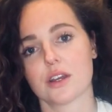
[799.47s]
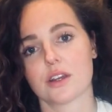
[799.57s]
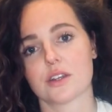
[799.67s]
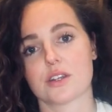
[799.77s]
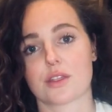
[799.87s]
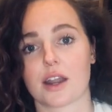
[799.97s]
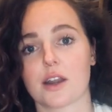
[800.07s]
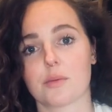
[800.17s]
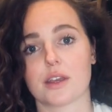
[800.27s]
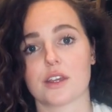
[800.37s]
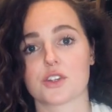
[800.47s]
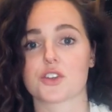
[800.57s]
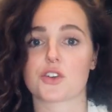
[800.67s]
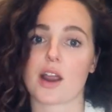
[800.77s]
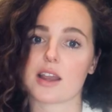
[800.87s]
to therapy, you should
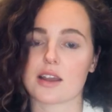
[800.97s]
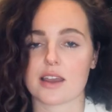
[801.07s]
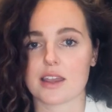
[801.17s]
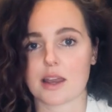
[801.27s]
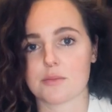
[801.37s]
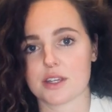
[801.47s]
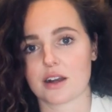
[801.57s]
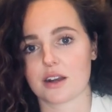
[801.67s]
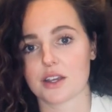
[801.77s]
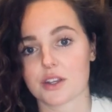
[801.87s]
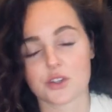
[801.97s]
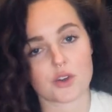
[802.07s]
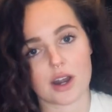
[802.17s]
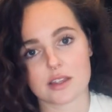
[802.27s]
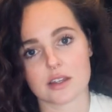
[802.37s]
try EMDR, you could
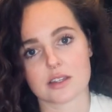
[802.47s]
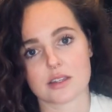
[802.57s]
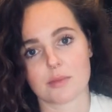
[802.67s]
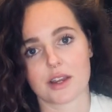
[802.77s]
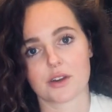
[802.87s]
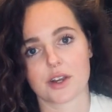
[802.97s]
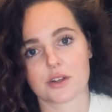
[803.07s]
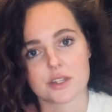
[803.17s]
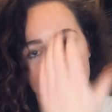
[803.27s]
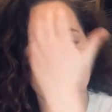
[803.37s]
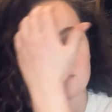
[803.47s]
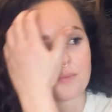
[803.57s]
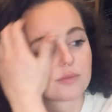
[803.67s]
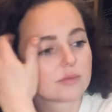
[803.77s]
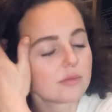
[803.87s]
try this microdosing,
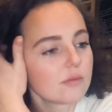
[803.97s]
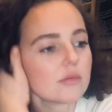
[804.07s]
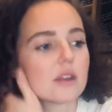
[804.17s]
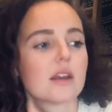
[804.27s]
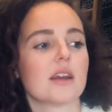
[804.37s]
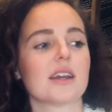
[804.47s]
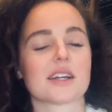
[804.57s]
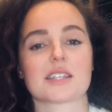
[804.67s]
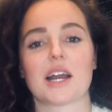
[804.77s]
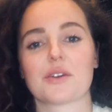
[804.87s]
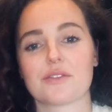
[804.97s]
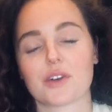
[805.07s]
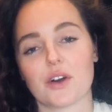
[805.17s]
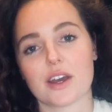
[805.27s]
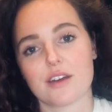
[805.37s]
because I would have
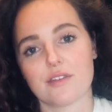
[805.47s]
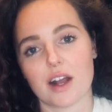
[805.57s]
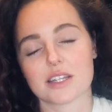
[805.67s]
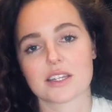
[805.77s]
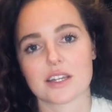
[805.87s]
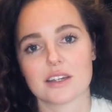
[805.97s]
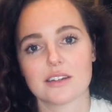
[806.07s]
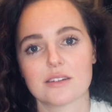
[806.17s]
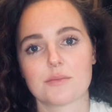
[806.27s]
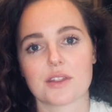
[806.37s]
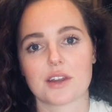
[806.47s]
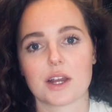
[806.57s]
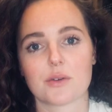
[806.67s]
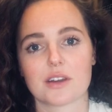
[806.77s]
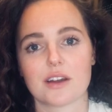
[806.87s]
got here faster, but then I
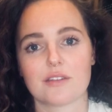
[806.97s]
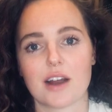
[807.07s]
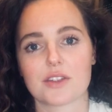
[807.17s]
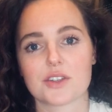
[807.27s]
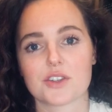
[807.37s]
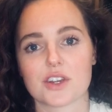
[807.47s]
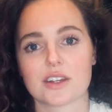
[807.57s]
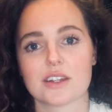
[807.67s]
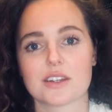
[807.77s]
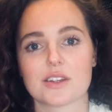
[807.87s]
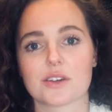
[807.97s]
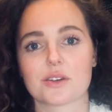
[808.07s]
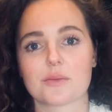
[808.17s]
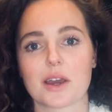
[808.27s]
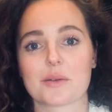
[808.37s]
wouldn't have had this journey to
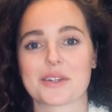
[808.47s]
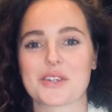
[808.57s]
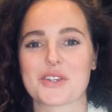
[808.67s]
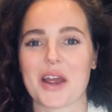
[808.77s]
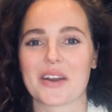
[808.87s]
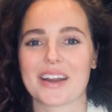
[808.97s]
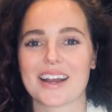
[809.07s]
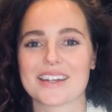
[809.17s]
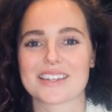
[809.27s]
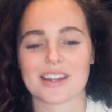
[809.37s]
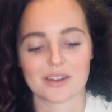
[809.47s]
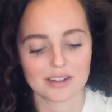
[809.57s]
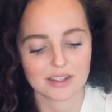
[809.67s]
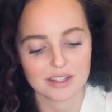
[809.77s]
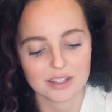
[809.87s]
be able to share, I guess. So
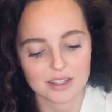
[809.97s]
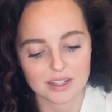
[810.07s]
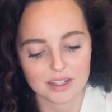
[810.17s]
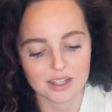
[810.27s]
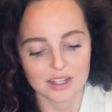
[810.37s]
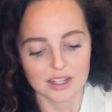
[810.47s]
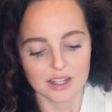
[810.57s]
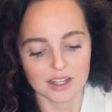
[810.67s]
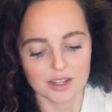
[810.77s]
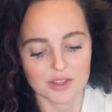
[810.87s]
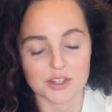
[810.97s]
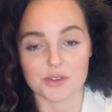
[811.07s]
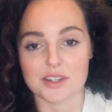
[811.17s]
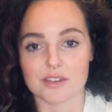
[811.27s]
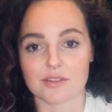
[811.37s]
there's a
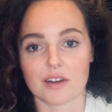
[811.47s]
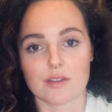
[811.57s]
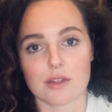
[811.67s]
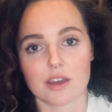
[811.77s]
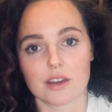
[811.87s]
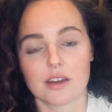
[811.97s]
reason for everything.